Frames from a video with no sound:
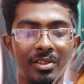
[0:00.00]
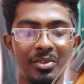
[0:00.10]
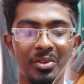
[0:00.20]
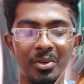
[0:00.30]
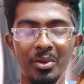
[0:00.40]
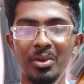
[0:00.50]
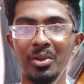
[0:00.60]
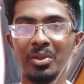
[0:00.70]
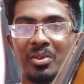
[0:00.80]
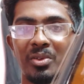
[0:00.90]

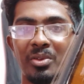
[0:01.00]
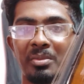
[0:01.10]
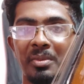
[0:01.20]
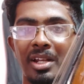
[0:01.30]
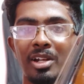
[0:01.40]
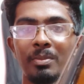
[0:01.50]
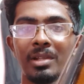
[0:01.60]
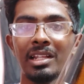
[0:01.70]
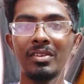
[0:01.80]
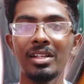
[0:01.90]
So you may not
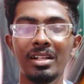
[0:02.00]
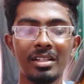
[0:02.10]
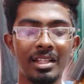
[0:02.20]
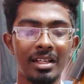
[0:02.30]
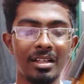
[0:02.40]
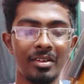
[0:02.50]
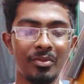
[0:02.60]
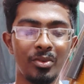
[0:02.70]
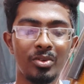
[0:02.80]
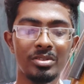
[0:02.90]
believe that the
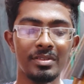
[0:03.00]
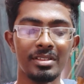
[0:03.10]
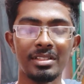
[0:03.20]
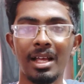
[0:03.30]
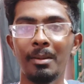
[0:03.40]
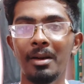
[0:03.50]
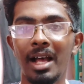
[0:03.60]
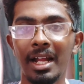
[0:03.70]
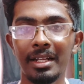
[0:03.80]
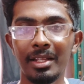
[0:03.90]
force which is
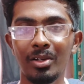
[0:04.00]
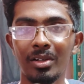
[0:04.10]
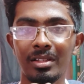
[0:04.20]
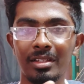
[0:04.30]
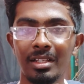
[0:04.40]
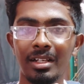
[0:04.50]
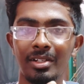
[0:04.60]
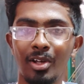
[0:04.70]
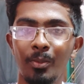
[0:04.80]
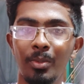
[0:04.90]
acting on the
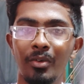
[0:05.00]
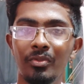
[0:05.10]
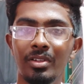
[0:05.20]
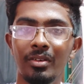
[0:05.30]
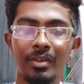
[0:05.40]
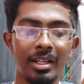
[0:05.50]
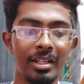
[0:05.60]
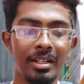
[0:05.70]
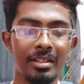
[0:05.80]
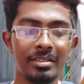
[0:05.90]
top of the
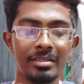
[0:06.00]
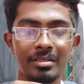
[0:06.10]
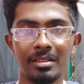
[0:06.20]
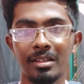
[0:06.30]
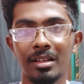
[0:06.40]
violin is